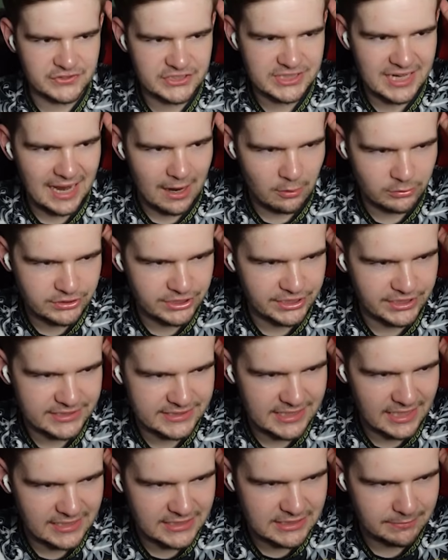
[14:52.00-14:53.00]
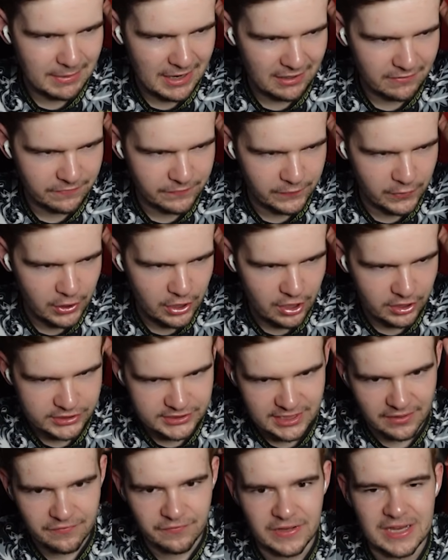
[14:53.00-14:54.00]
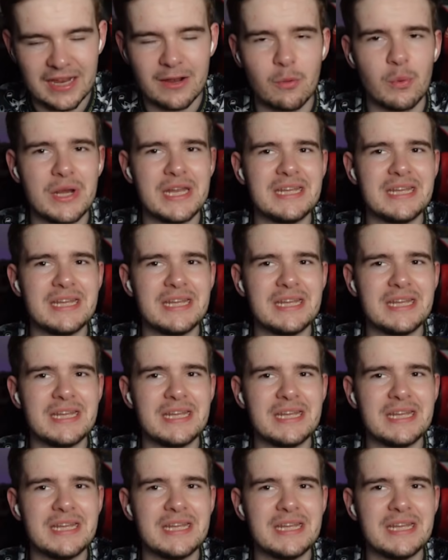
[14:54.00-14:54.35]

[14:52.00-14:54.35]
I've scouted a centre-back first, I think